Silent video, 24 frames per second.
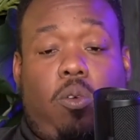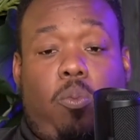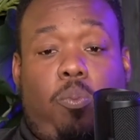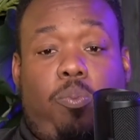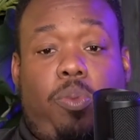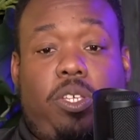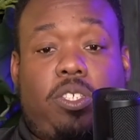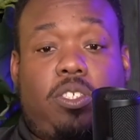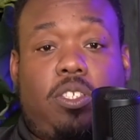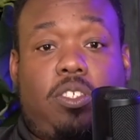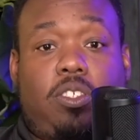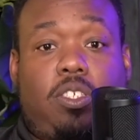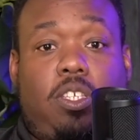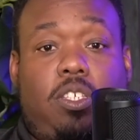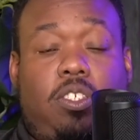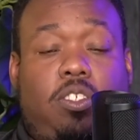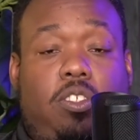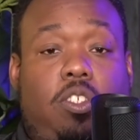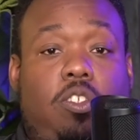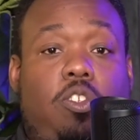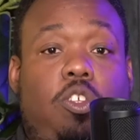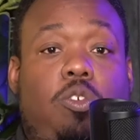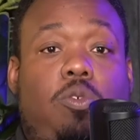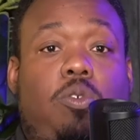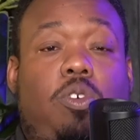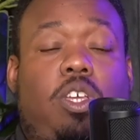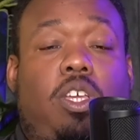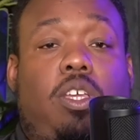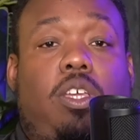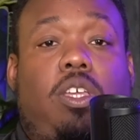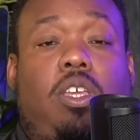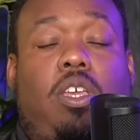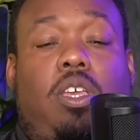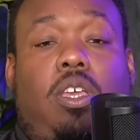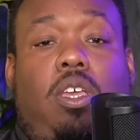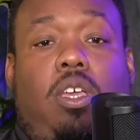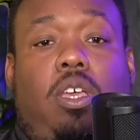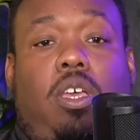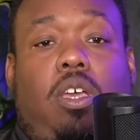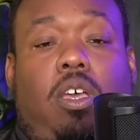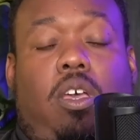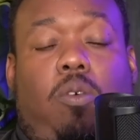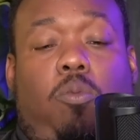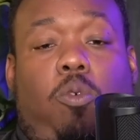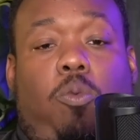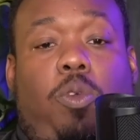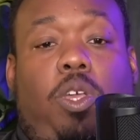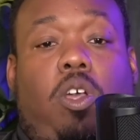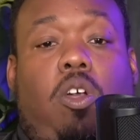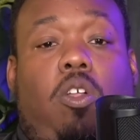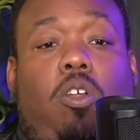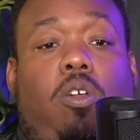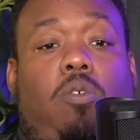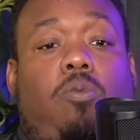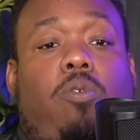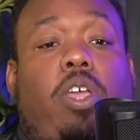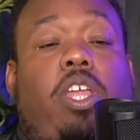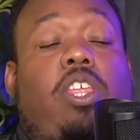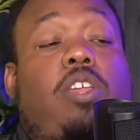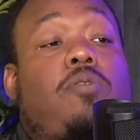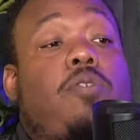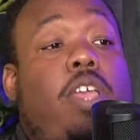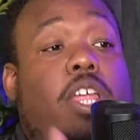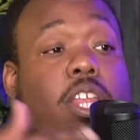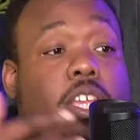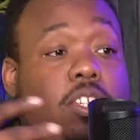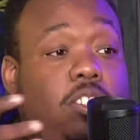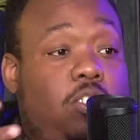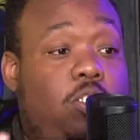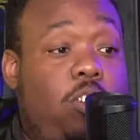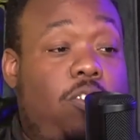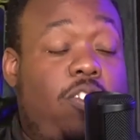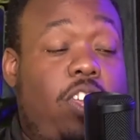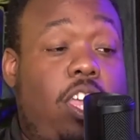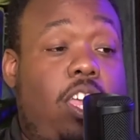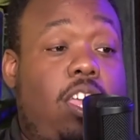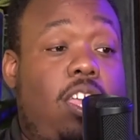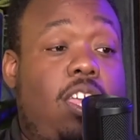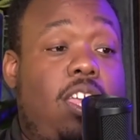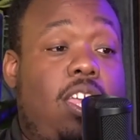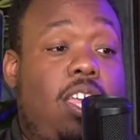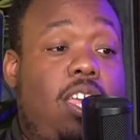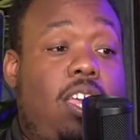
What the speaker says: businesses to do a what we call our ready rating survey,